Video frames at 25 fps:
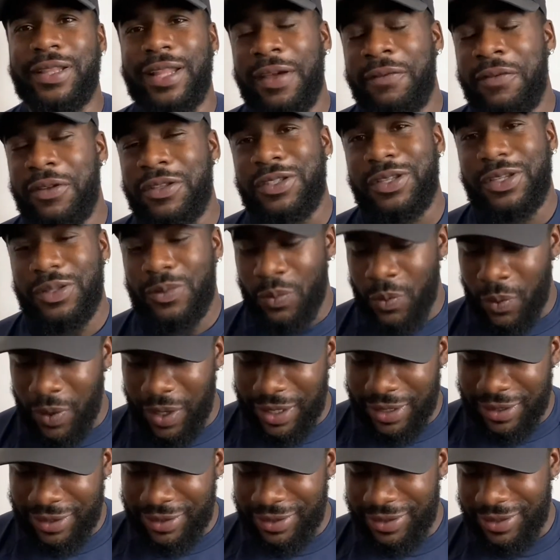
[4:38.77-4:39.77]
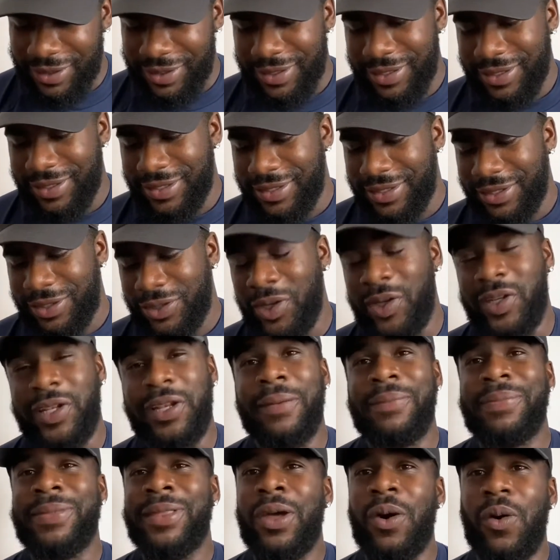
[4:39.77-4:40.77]
Everton won,
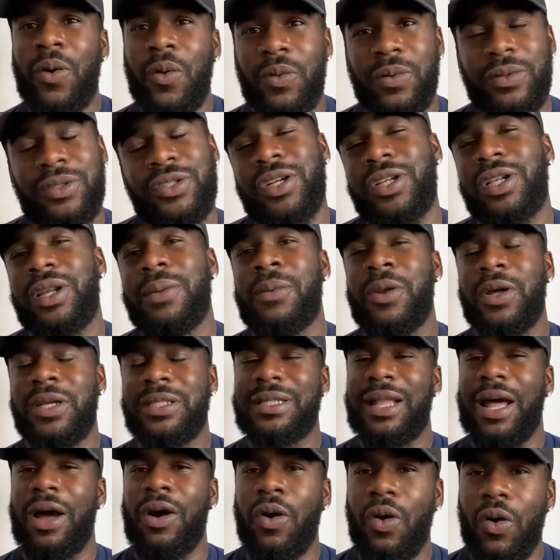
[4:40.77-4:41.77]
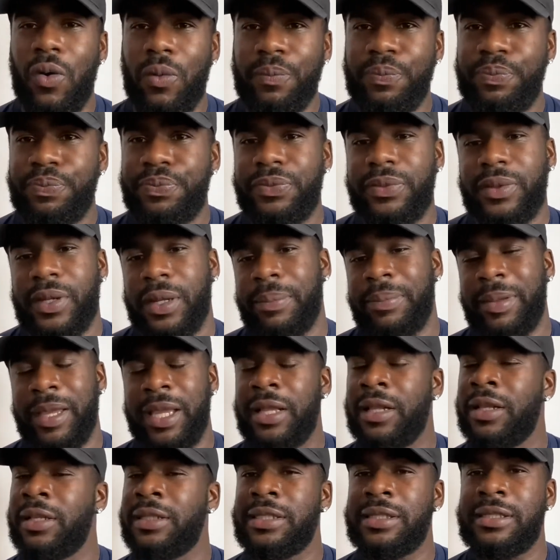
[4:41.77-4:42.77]
Tottenham 0. Tottenham lost at home,
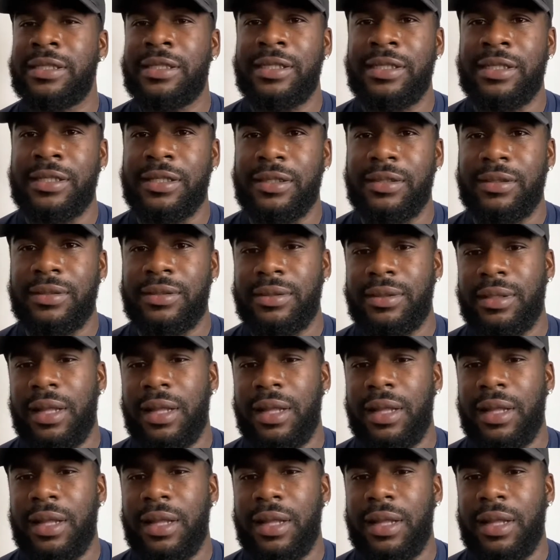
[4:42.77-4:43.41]
beginning of the season.